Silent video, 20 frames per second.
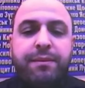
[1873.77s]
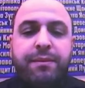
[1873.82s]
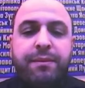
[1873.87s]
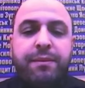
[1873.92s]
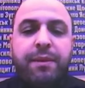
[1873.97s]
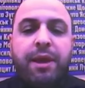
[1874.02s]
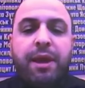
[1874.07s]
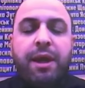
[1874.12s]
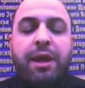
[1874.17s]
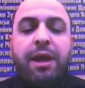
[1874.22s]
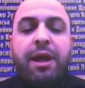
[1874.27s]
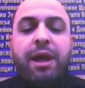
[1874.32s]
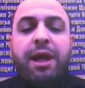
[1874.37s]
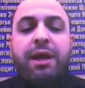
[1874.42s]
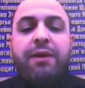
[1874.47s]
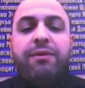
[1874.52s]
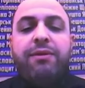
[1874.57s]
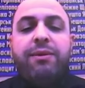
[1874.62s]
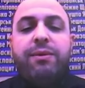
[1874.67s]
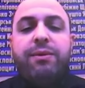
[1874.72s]
If we would
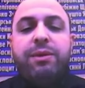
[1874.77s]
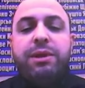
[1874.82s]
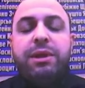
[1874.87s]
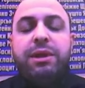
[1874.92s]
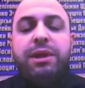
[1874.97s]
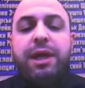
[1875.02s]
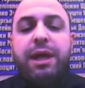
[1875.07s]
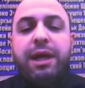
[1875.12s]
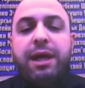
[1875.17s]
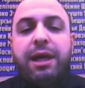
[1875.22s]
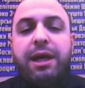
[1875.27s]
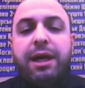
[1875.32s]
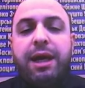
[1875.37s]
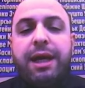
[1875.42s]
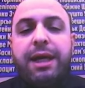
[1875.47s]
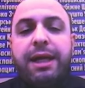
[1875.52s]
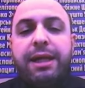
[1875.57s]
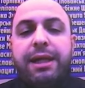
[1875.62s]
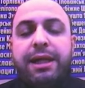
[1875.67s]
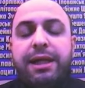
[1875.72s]
analyze the
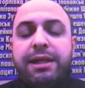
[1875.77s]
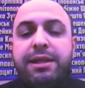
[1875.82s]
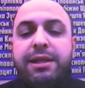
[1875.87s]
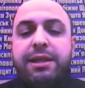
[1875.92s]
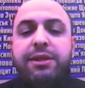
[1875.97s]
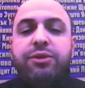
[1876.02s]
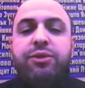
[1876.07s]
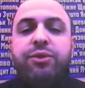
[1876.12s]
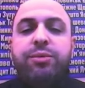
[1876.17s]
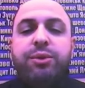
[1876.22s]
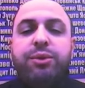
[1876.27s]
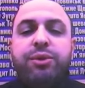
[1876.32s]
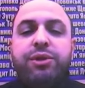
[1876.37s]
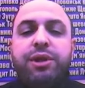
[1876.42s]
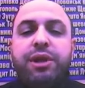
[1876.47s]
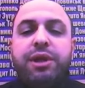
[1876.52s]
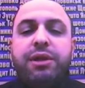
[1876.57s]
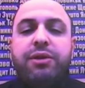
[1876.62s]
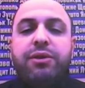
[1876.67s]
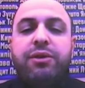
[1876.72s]
2%
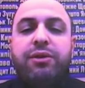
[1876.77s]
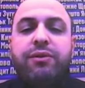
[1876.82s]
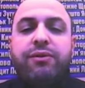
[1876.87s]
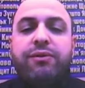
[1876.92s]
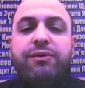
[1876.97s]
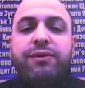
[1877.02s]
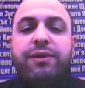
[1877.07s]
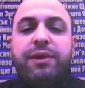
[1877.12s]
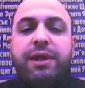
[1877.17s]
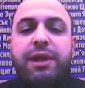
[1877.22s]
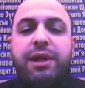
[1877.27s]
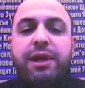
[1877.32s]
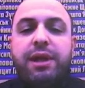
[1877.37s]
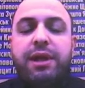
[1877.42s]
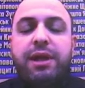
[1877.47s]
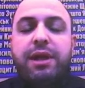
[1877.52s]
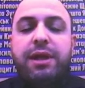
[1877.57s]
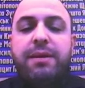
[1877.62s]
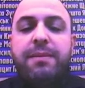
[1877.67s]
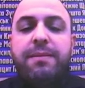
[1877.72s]
of the
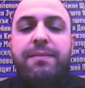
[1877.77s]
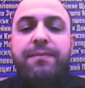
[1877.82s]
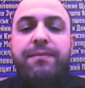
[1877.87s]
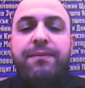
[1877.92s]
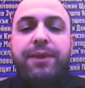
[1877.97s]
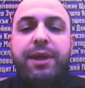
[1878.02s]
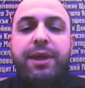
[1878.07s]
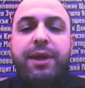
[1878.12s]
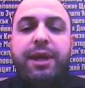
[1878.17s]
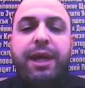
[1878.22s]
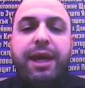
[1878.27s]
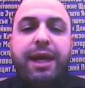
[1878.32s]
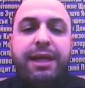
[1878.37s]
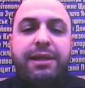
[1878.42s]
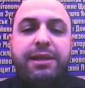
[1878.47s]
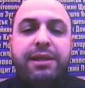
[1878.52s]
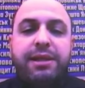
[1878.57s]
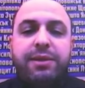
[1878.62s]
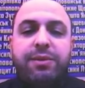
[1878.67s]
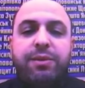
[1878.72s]
assets we will
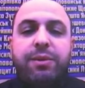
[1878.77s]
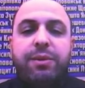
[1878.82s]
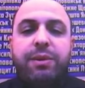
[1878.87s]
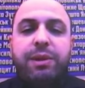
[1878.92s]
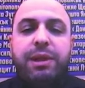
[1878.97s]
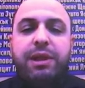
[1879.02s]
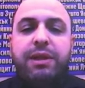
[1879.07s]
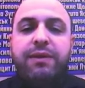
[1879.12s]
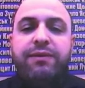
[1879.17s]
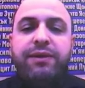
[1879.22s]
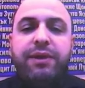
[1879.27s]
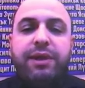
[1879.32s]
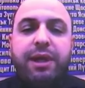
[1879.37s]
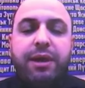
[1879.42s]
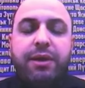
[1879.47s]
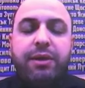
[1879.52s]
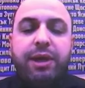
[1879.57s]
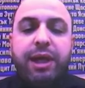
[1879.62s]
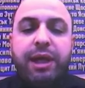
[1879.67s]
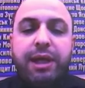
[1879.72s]
leave in our hands at
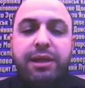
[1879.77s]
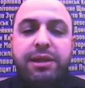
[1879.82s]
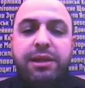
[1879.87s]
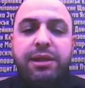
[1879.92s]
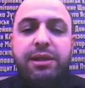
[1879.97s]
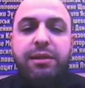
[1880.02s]
the moment,